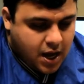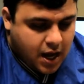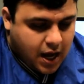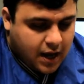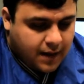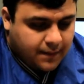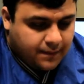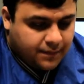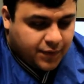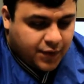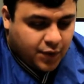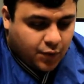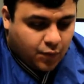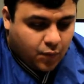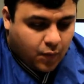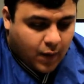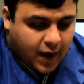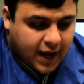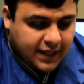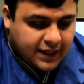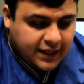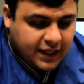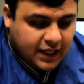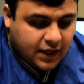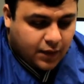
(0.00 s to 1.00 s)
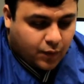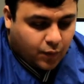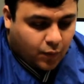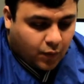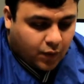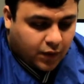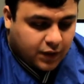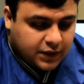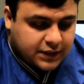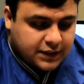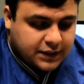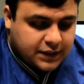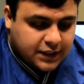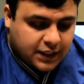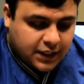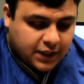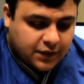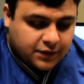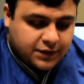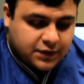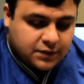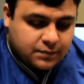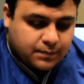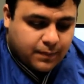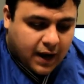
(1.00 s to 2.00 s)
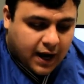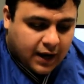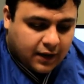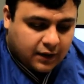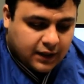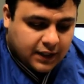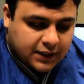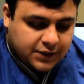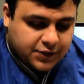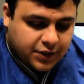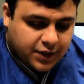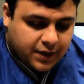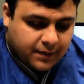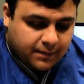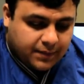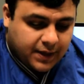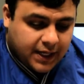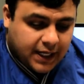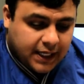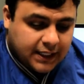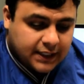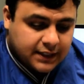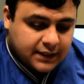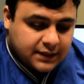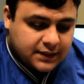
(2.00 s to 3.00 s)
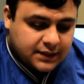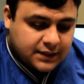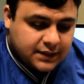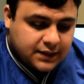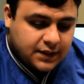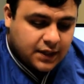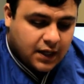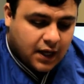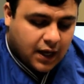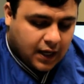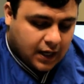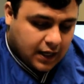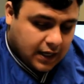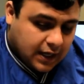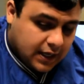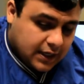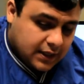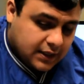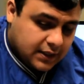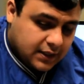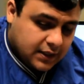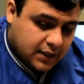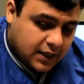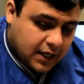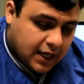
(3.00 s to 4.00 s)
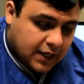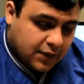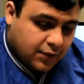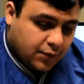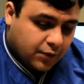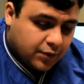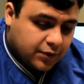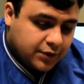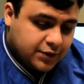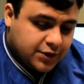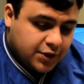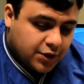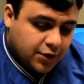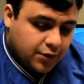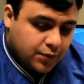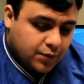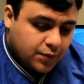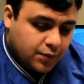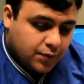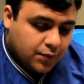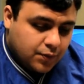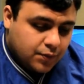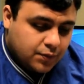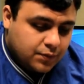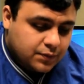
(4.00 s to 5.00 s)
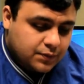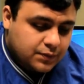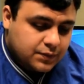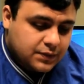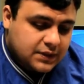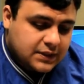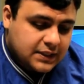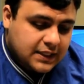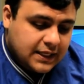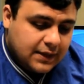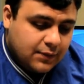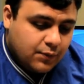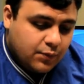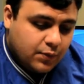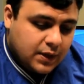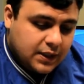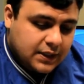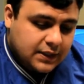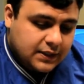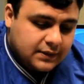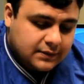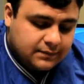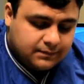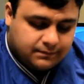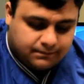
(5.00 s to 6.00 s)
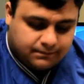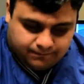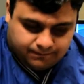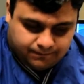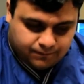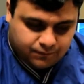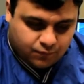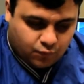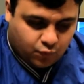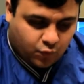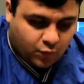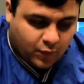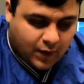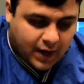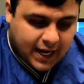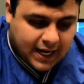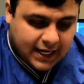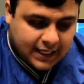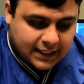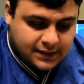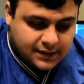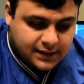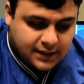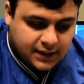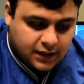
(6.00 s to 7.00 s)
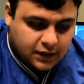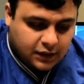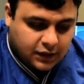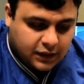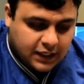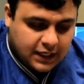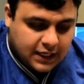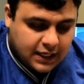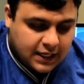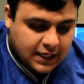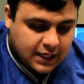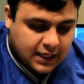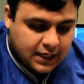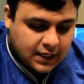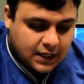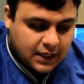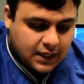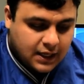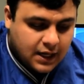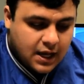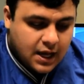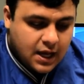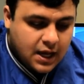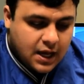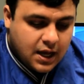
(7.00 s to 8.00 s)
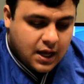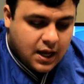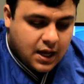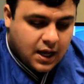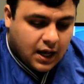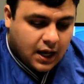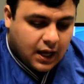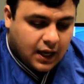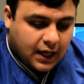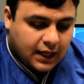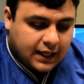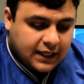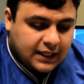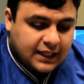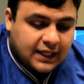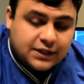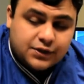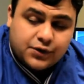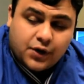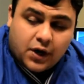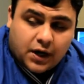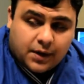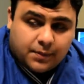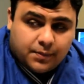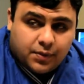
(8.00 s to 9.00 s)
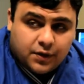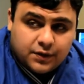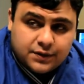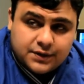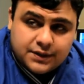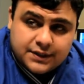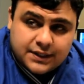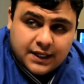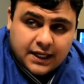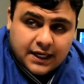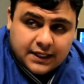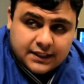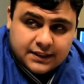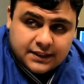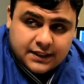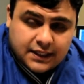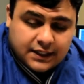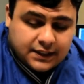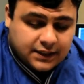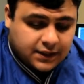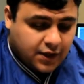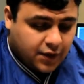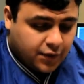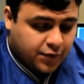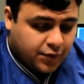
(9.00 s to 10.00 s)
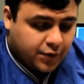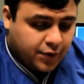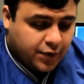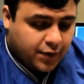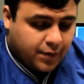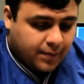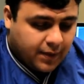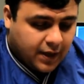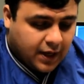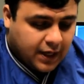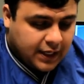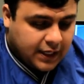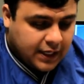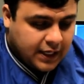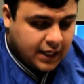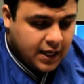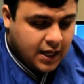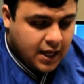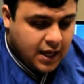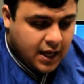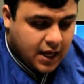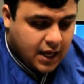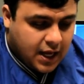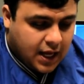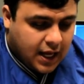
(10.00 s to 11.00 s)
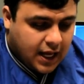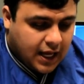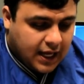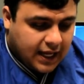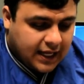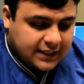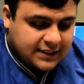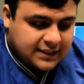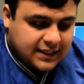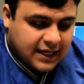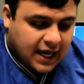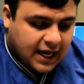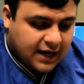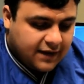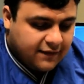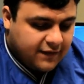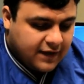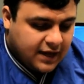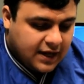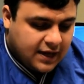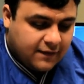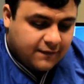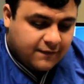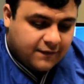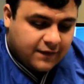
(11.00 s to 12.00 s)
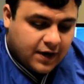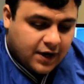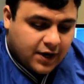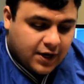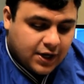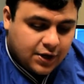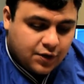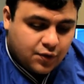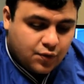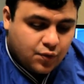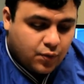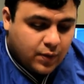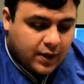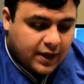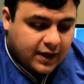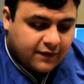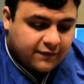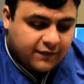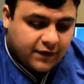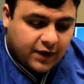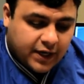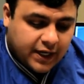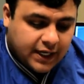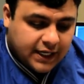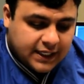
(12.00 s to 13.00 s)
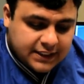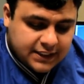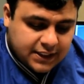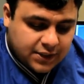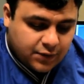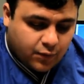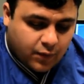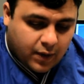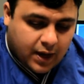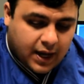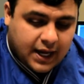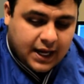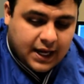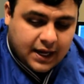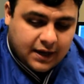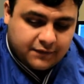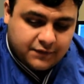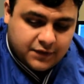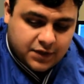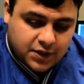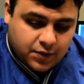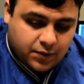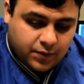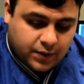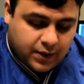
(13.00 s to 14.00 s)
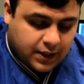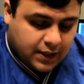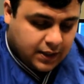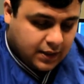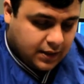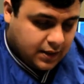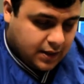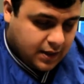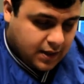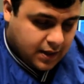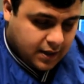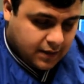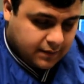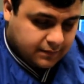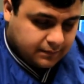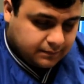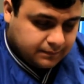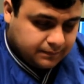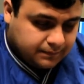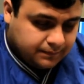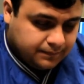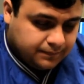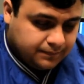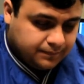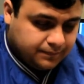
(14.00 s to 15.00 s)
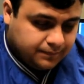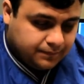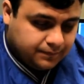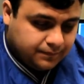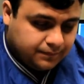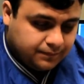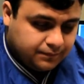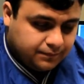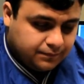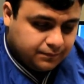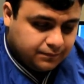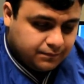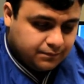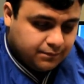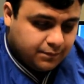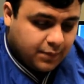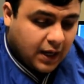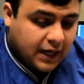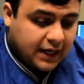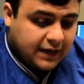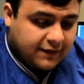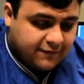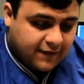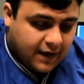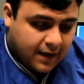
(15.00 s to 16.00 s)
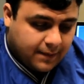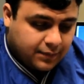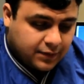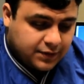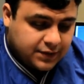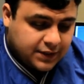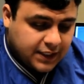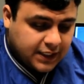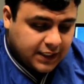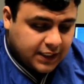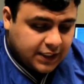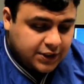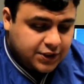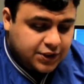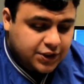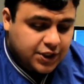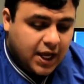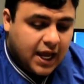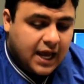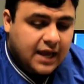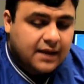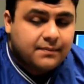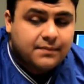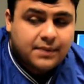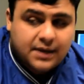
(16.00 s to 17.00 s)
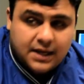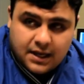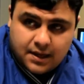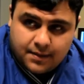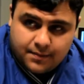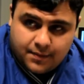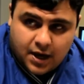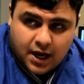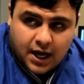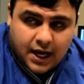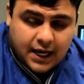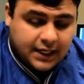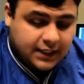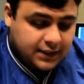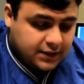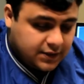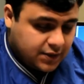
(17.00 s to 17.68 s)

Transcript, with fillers: Um, the way that it works is it uses bioelectric impedance uh, in order to see what rate the uh, electronic pulses that it sends go through your body. Uh, it's kind of a very quick, very easy way of doing um, body fat percentage and BMI.